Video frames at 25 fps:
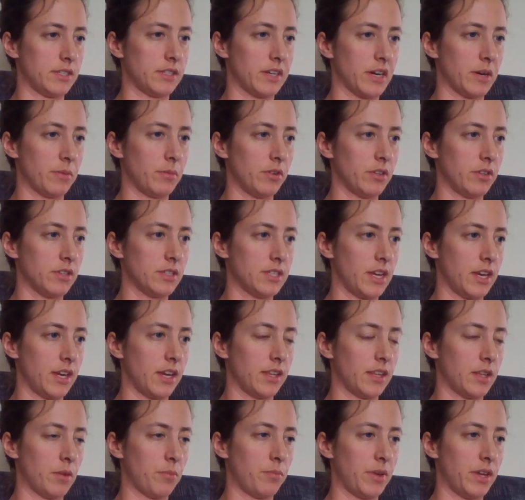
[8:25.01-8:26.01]
Arable,
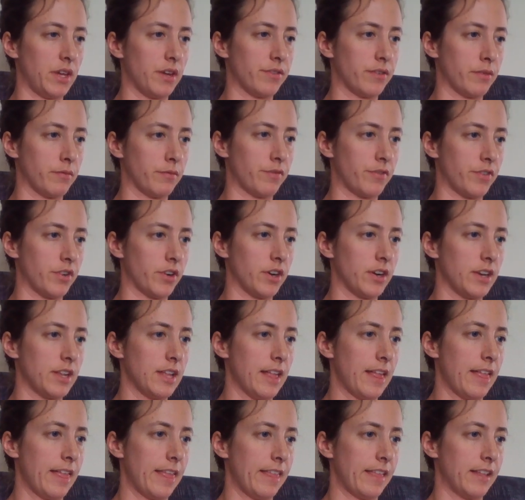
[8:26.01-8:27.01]
taking the pig from Fern
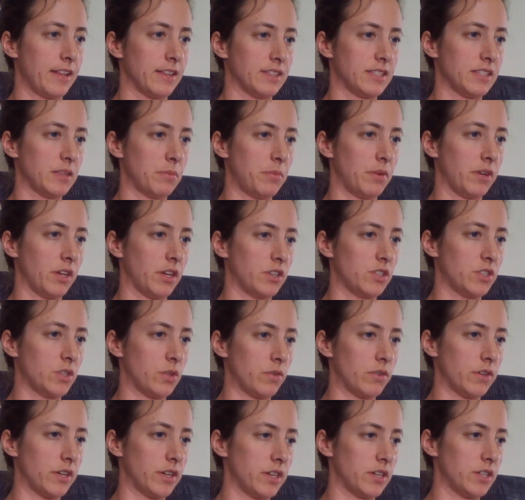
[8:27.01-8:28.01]
and slipping a
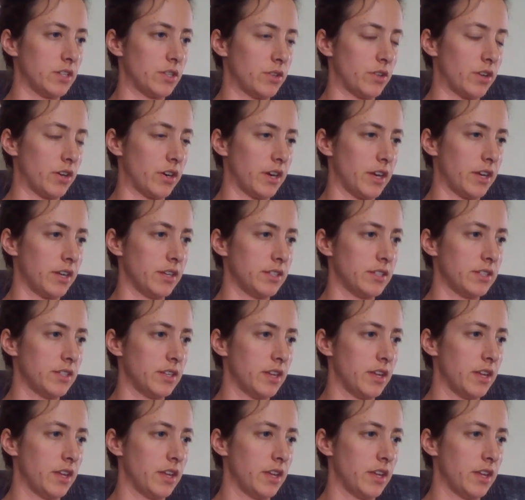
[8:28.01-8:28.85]
donut into her hand.